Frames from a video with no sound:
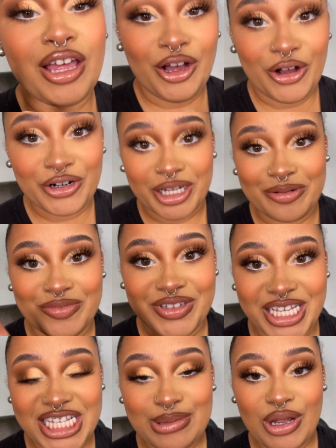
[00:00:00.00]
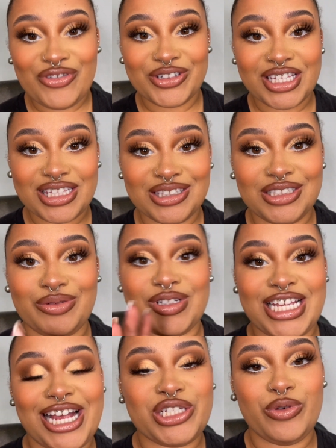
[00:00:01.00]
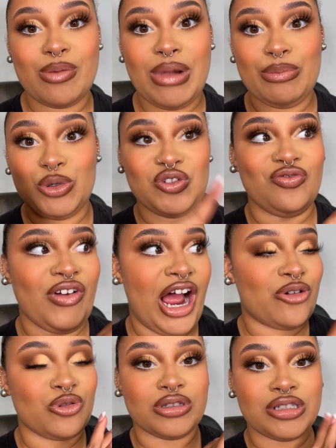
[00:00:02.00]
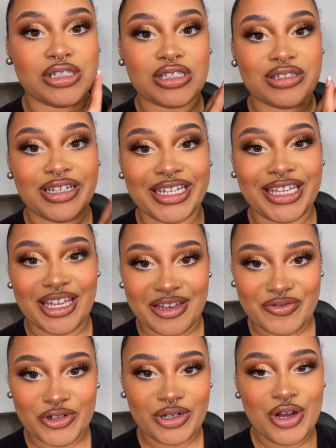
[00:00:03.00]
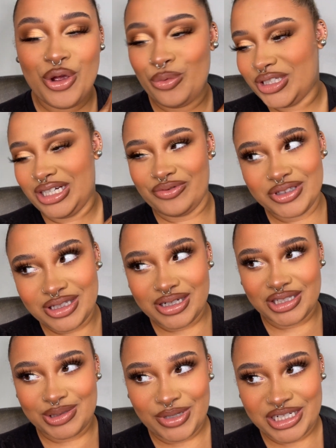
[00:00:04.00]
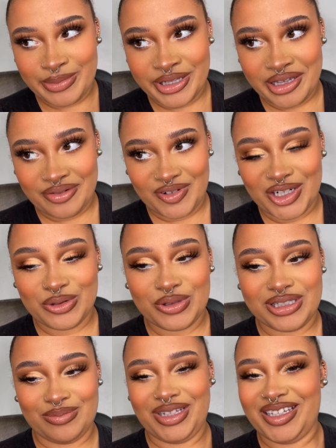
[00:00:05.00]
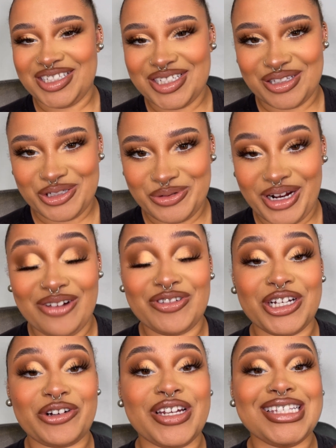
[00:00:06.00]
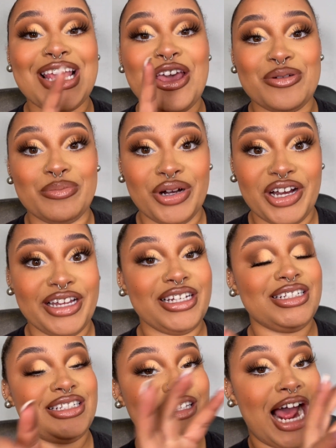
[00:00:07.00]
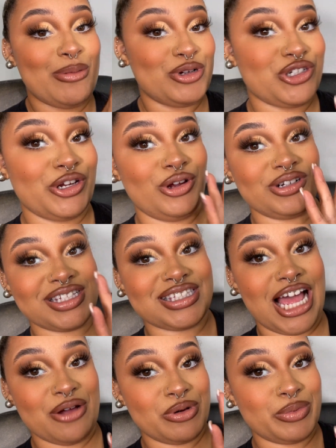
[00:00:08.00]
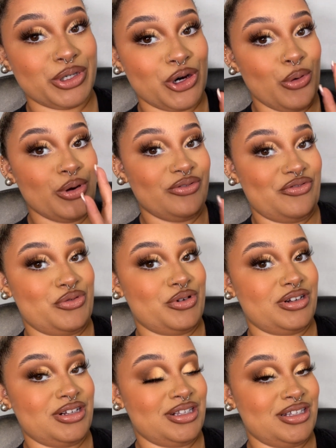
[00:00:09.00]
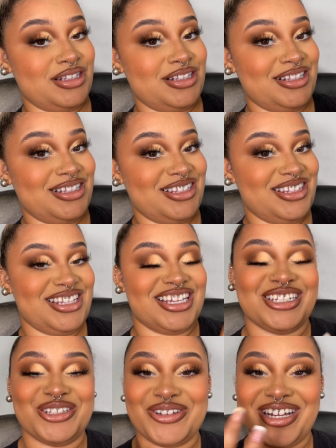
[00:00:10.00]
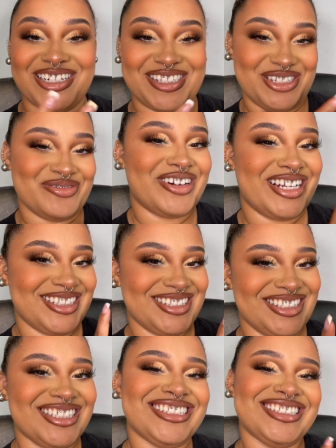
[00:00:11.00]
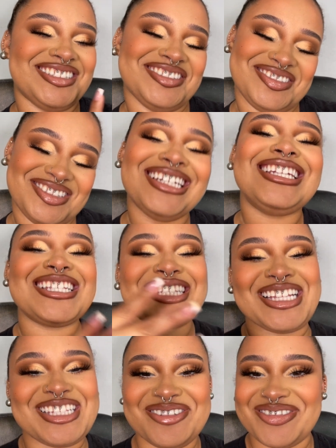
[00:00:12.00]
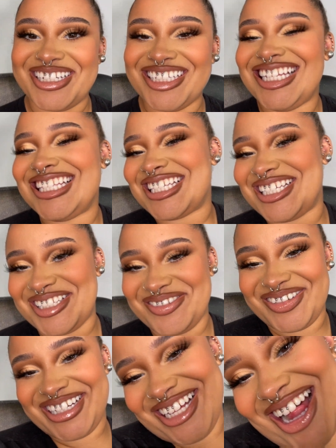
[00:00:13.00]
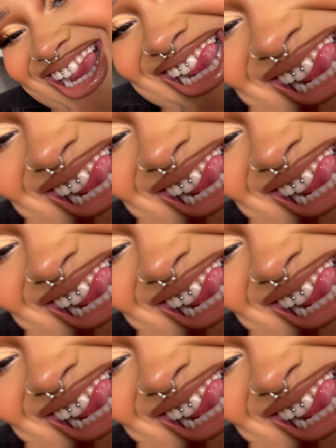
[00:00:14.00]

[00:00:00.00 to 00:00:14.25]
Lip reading: Hold up. The inspo for this look was actually one of my most viral looks like ever, which I really didn't expect to be that viral because I'm like, it's just a nude half cut crease. But I'm going to show you on the side what we were going for. And then you kind of see where we're at. Let's get into the video.